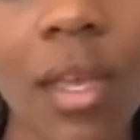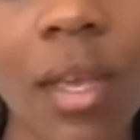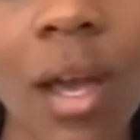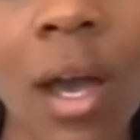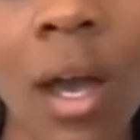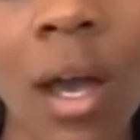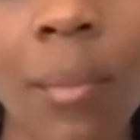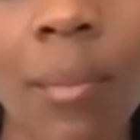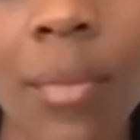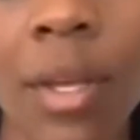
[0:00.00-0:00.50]

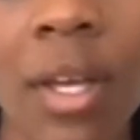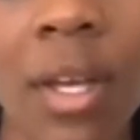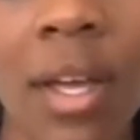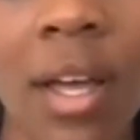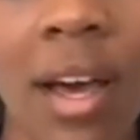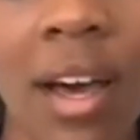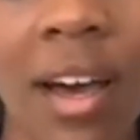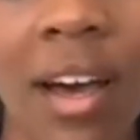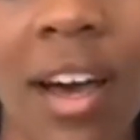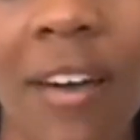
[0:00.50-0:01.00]

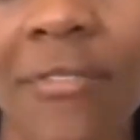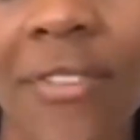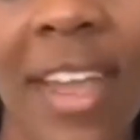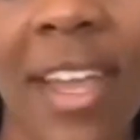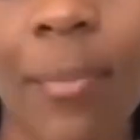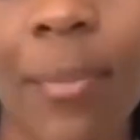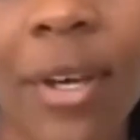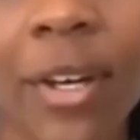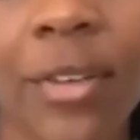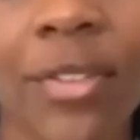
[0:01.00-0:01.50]
a
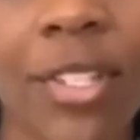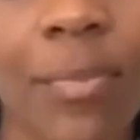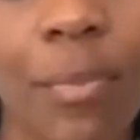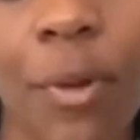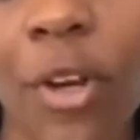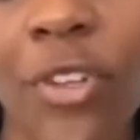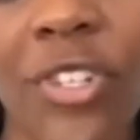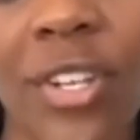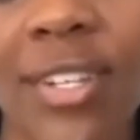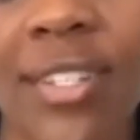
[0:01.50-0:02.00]
fake bill, to
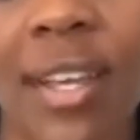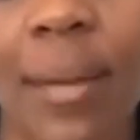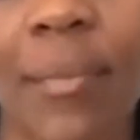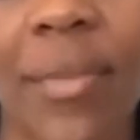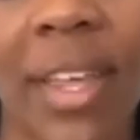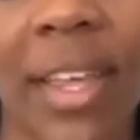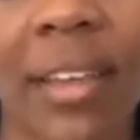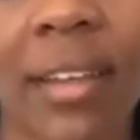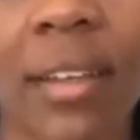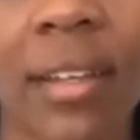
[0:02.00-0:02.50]
purchase
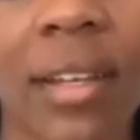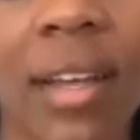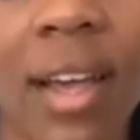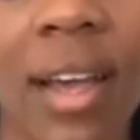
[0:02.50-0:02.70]
something.